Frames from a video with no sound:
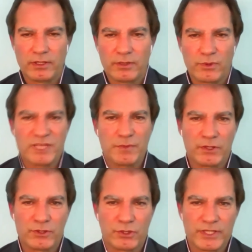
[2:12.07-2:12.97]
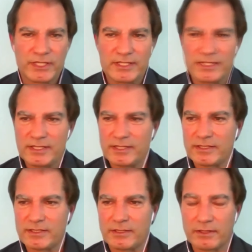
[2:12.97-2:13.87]
respiratory
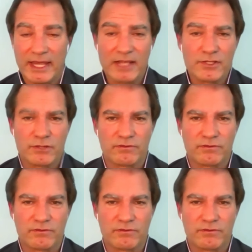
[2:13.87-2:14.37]
diseases, cancer,